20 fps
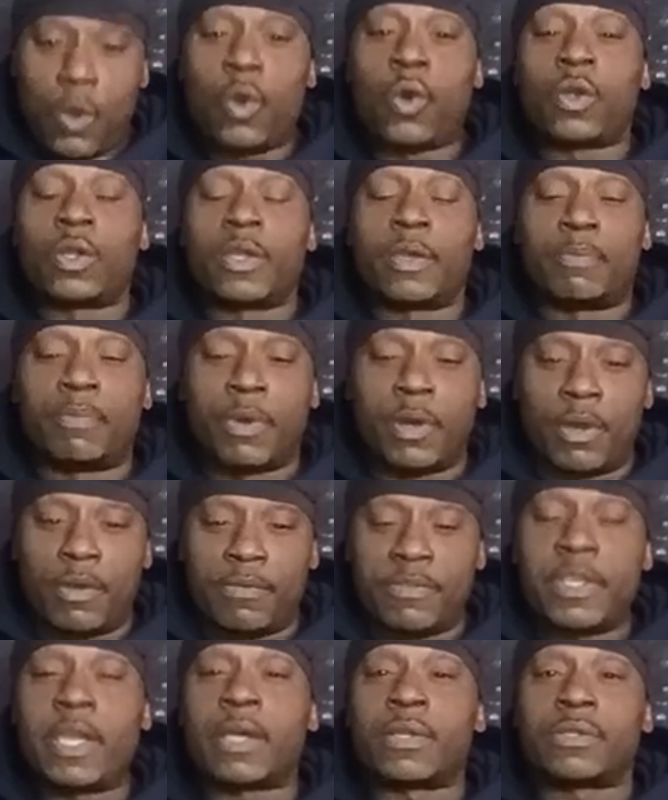All the
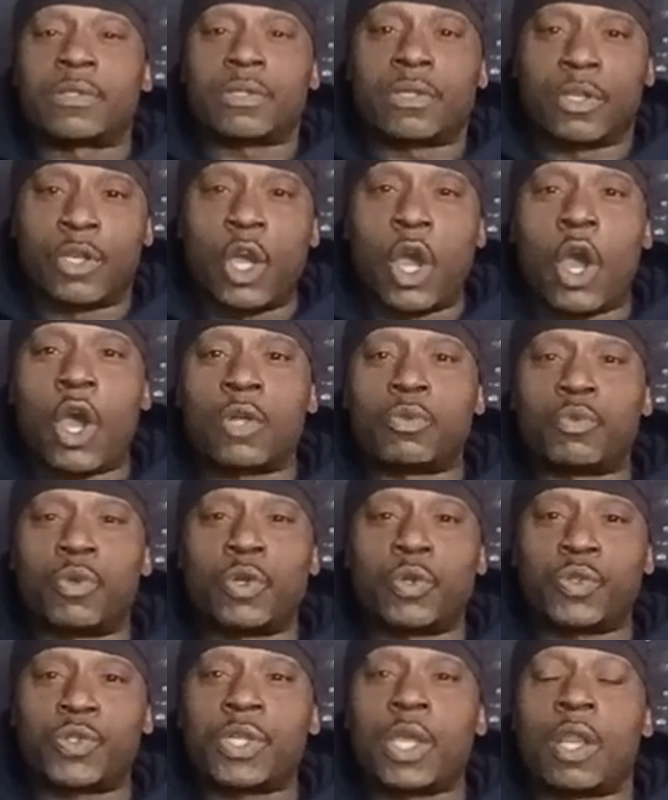above, yes. Guard
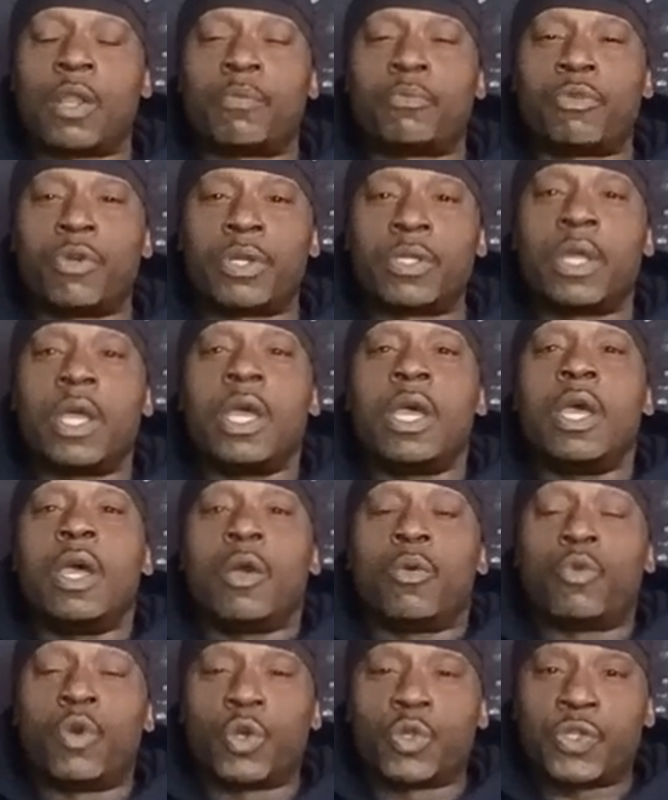will sell
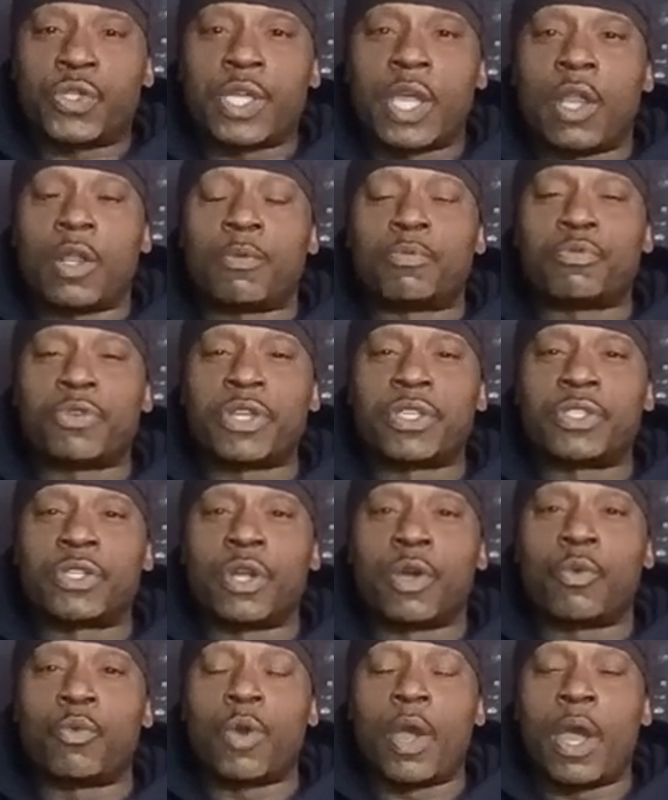a
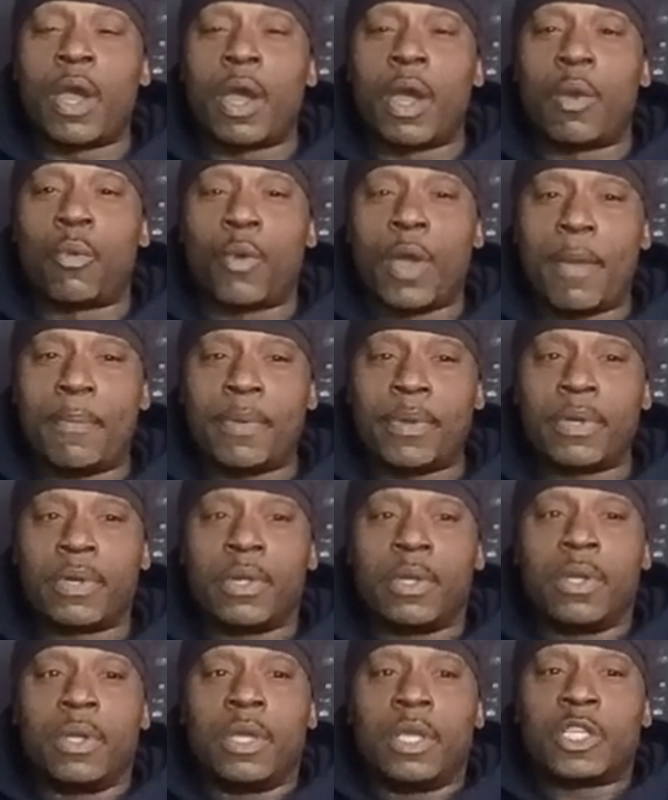prisoner a weapon,
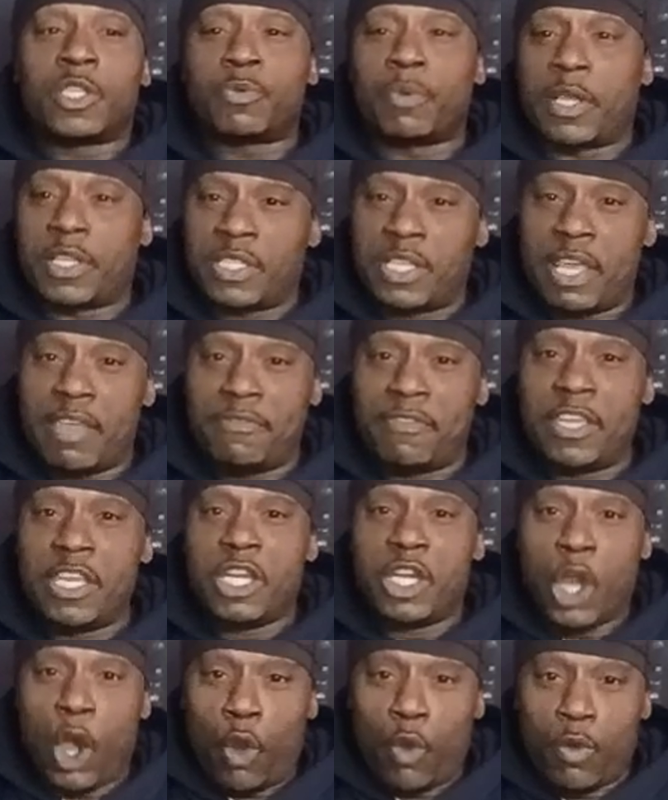especially if he
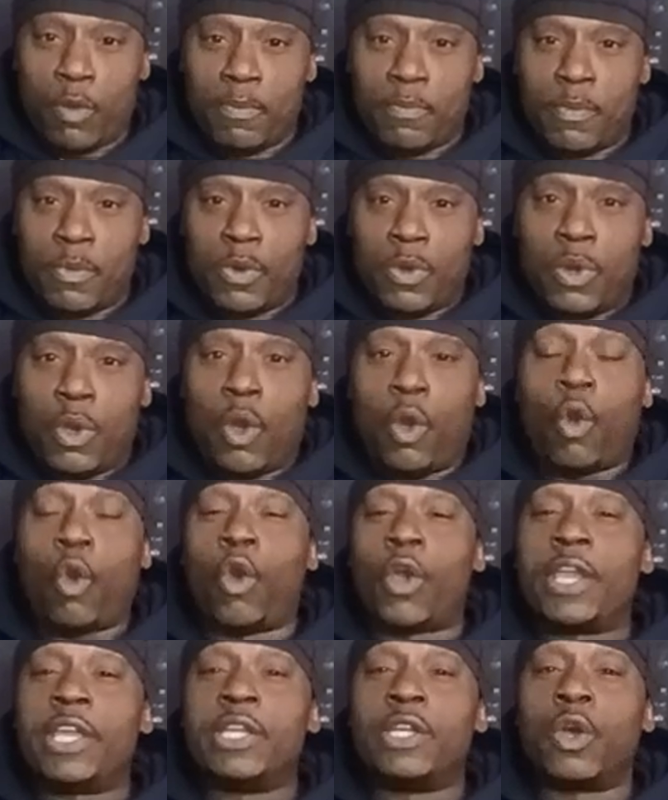know him
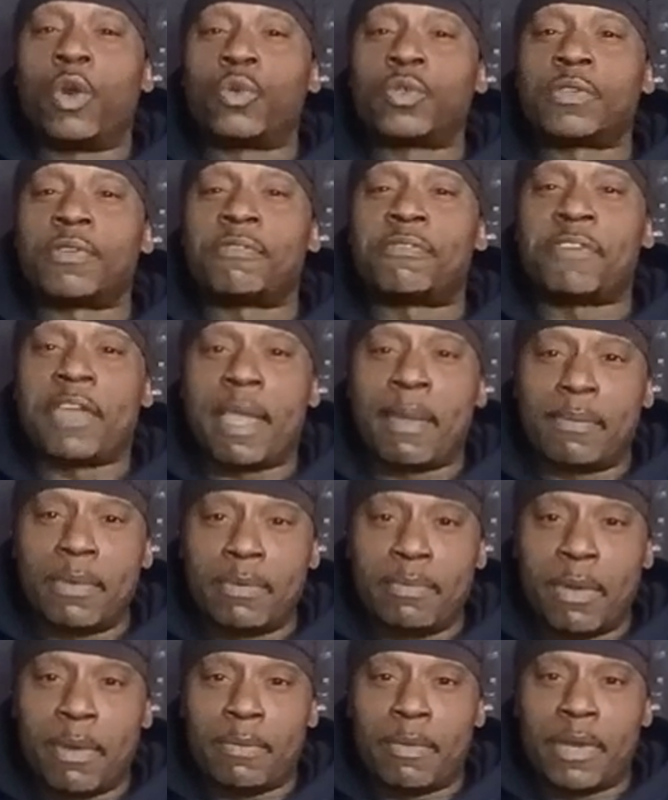or he knows a
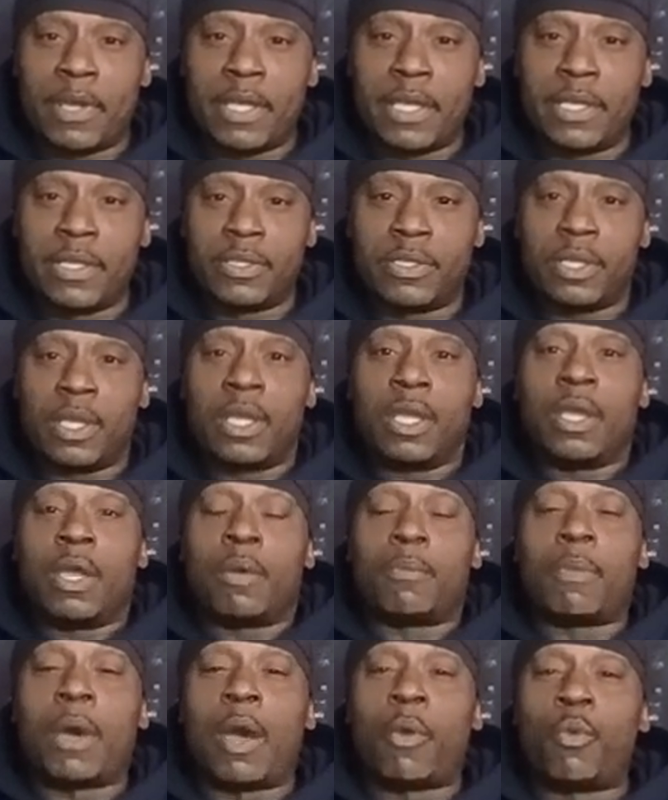family member of his,
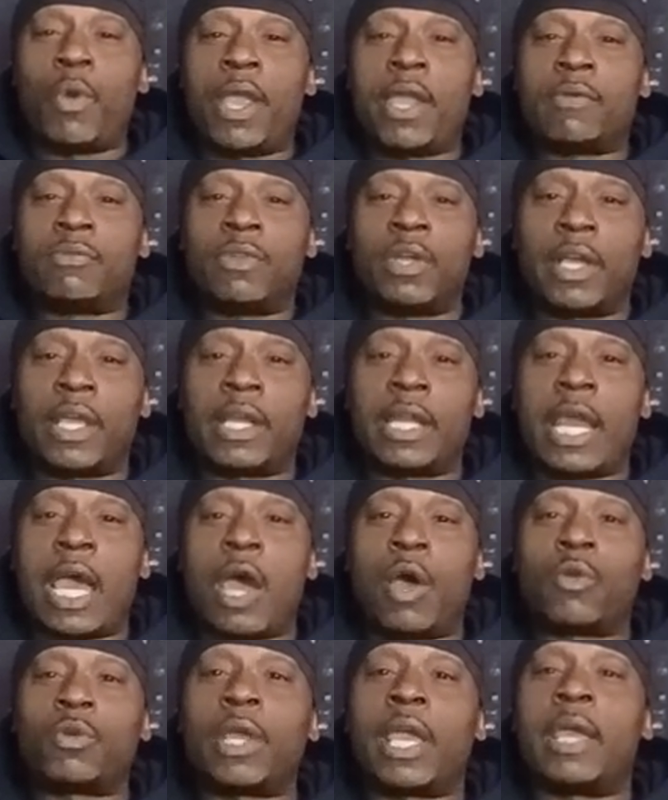by way of looking
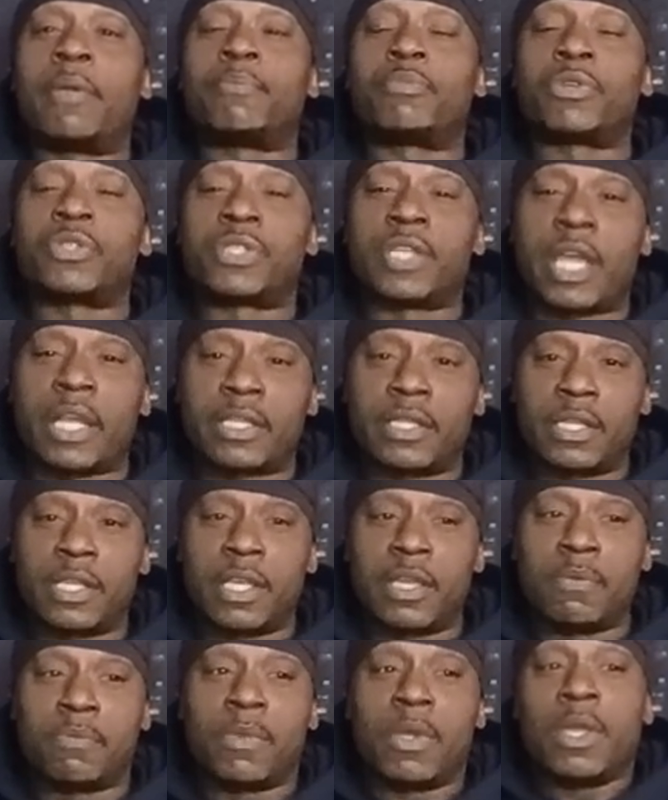out and protecting
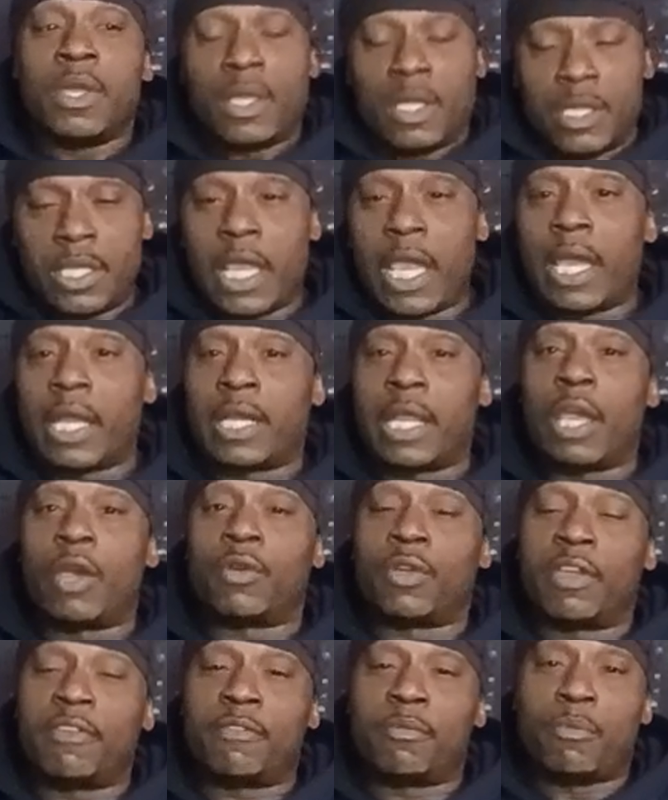him. Yeah, they'll
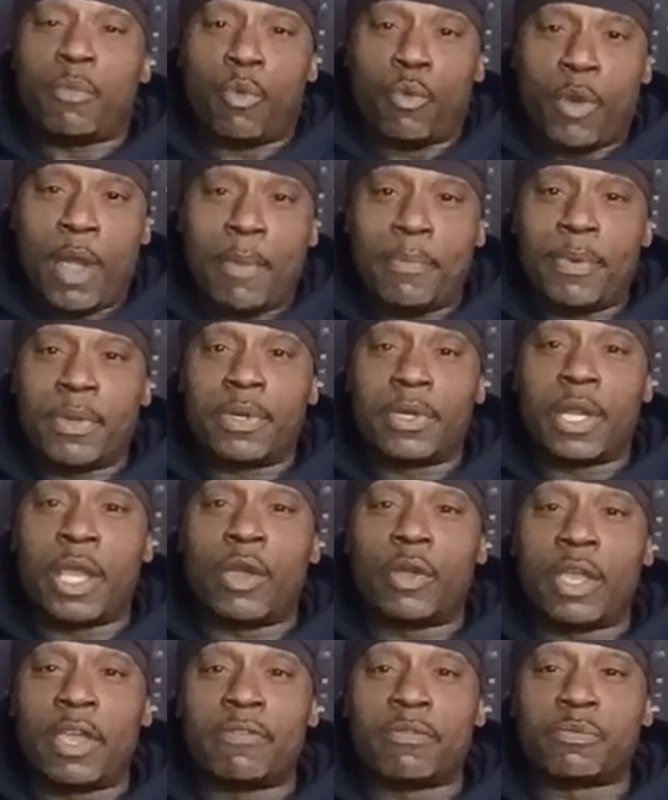give him a weapon.
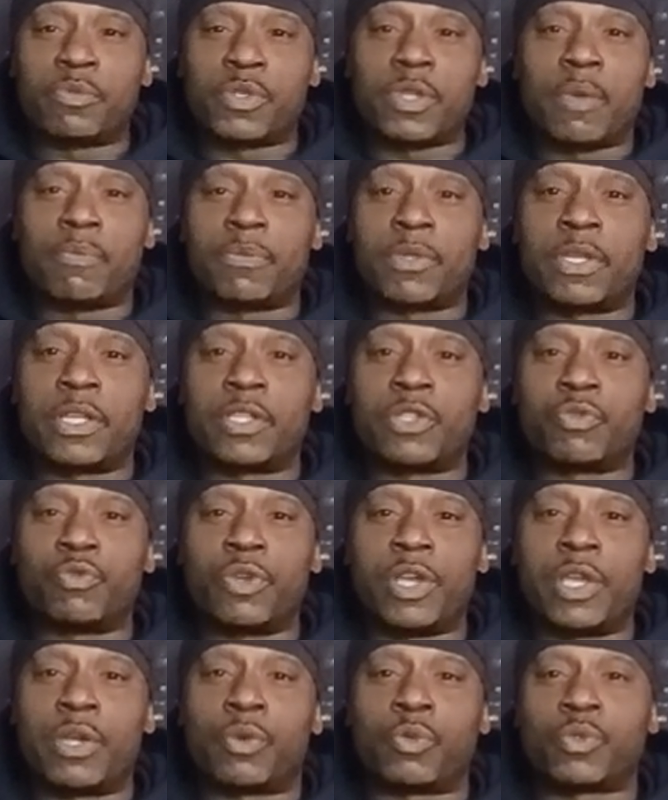They'll give him something that's
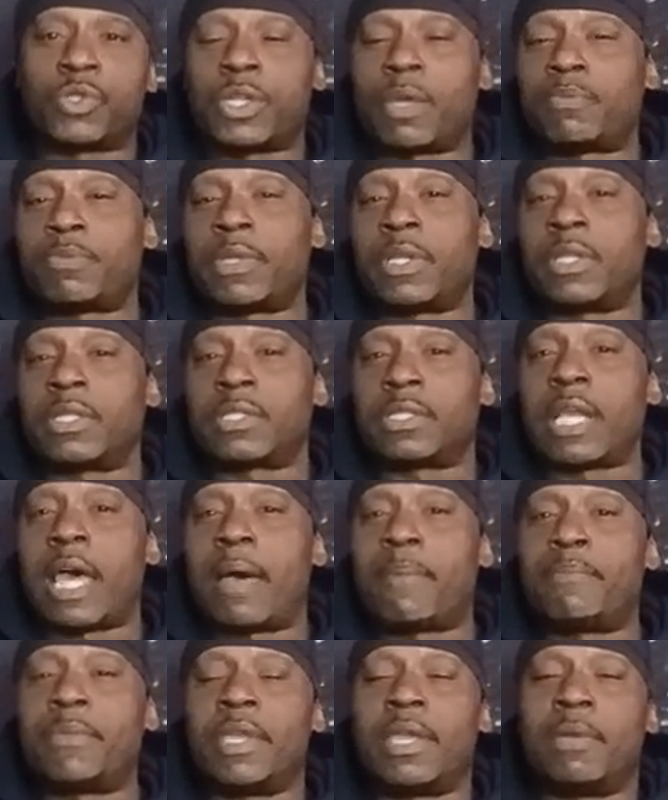real, something that's
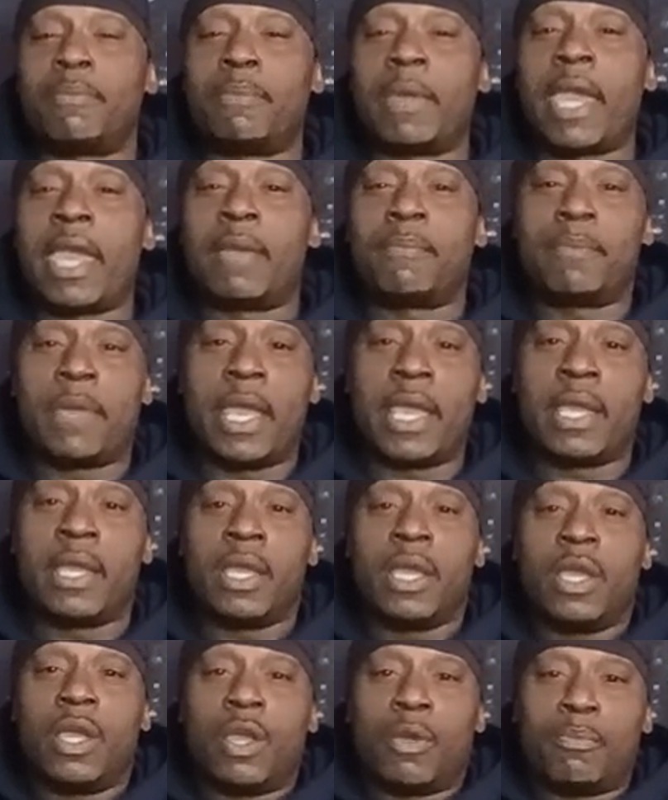not being man-made,
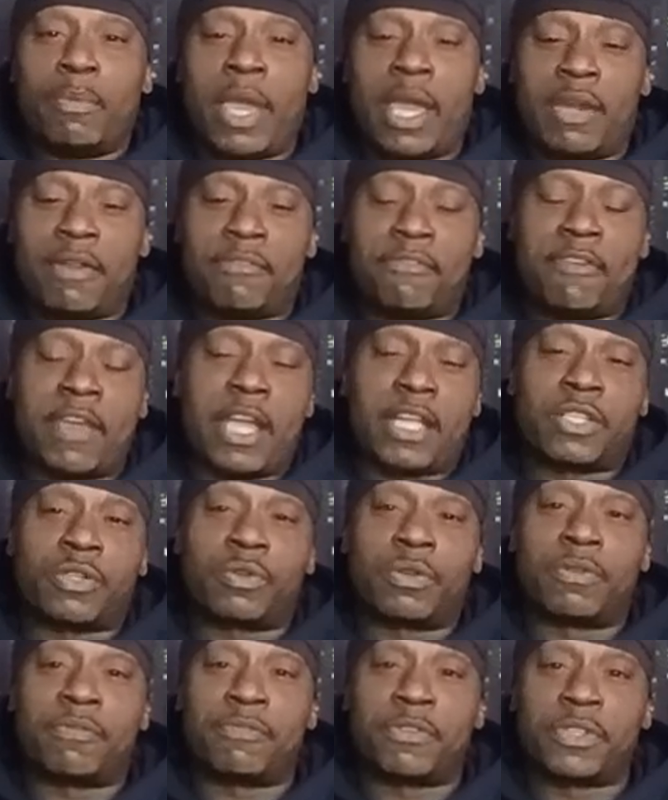
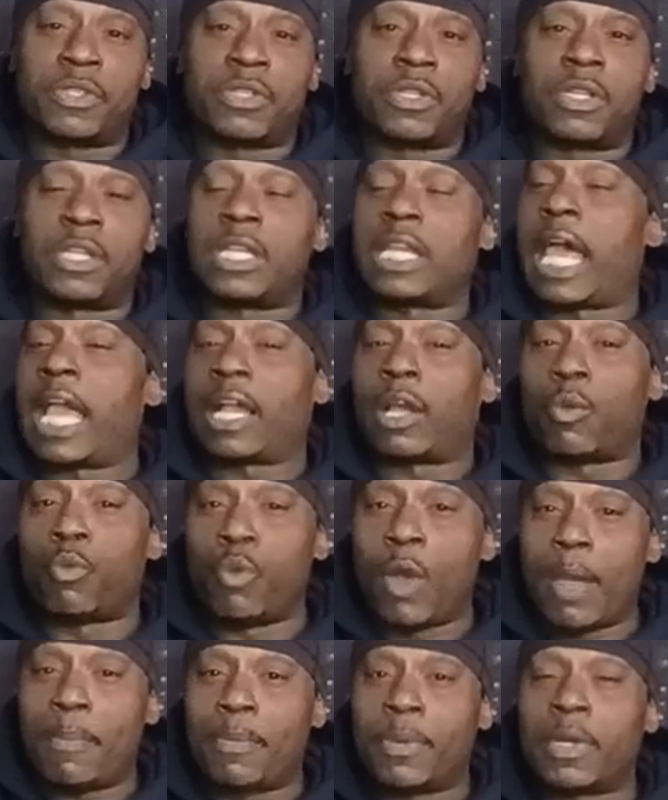manufactured in a facility, like a
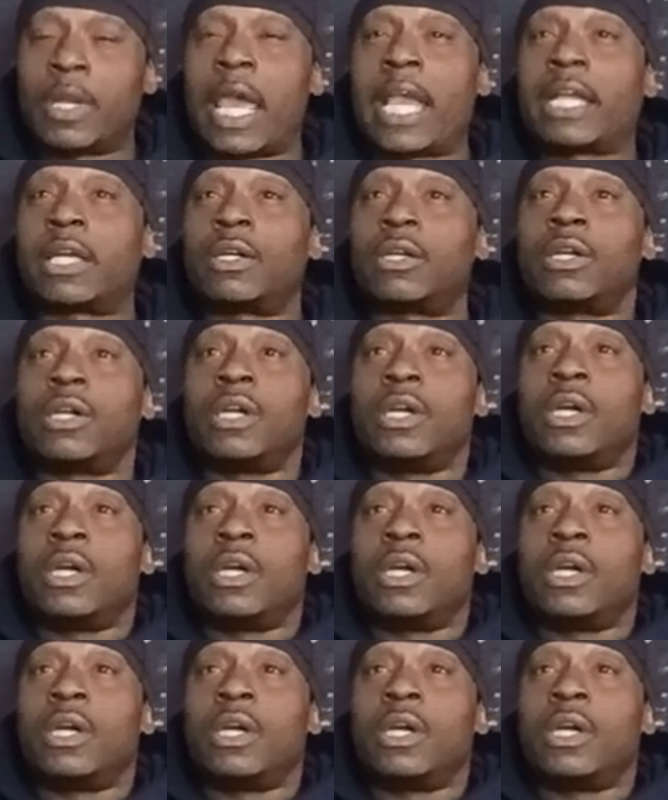weapon, like a